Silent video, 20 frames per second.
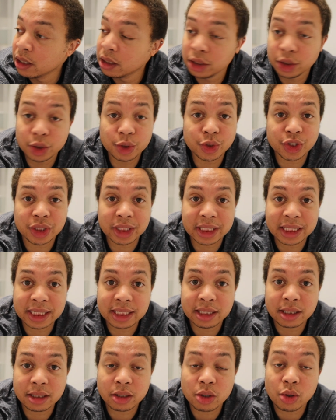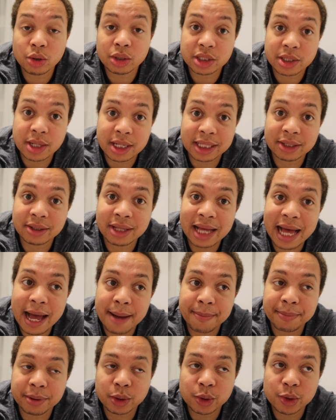usually, according to our little
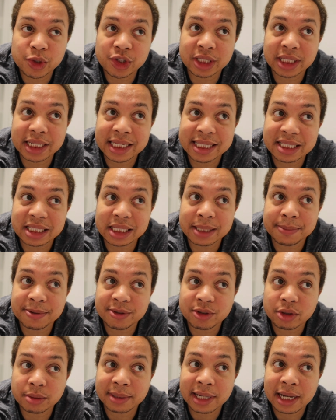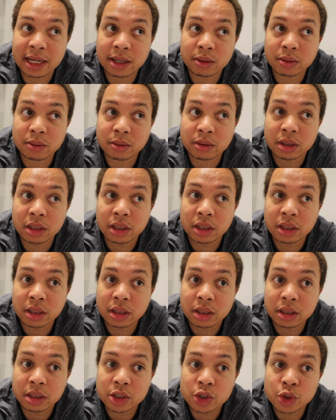app, usually he sleeps for about
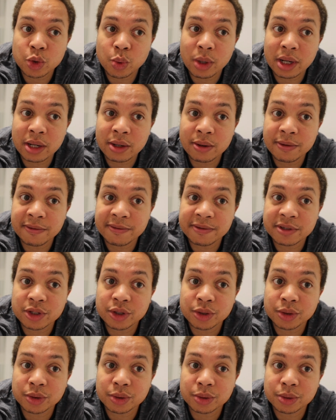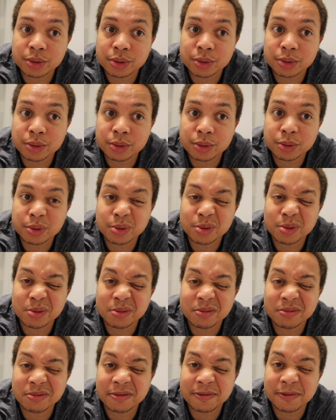12 to
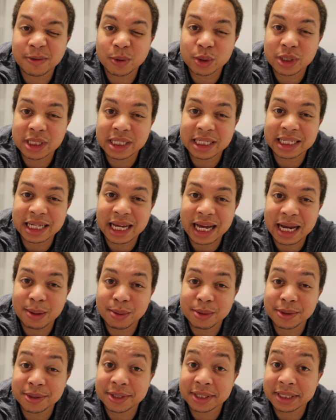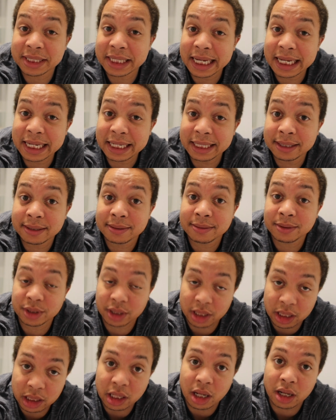14 hours a day,
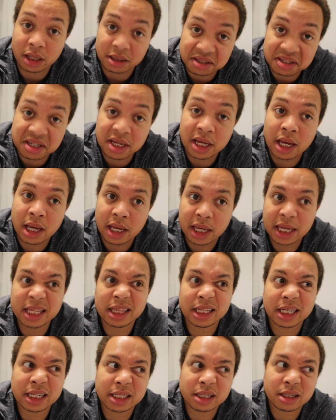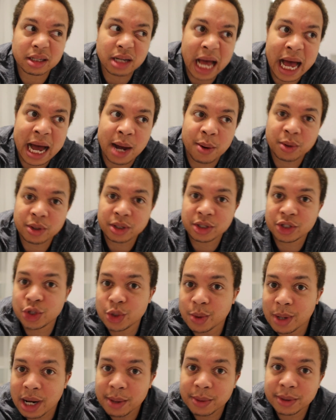a lot. in like hour,
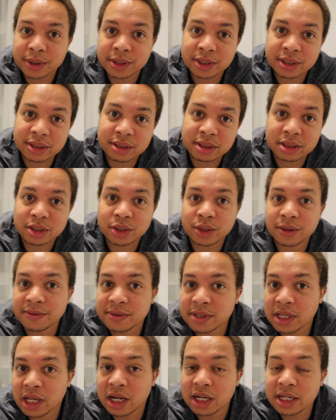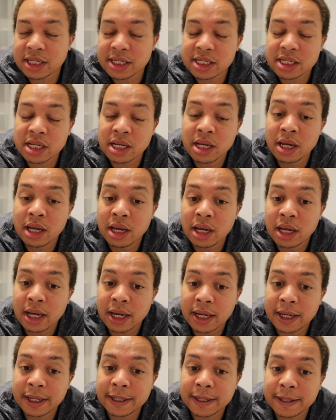2 hour sort of slots.
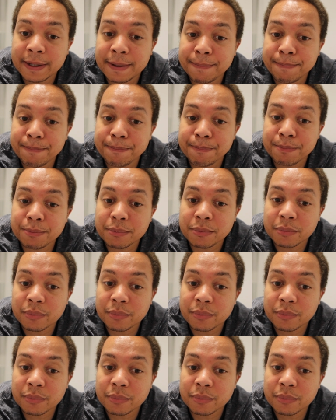But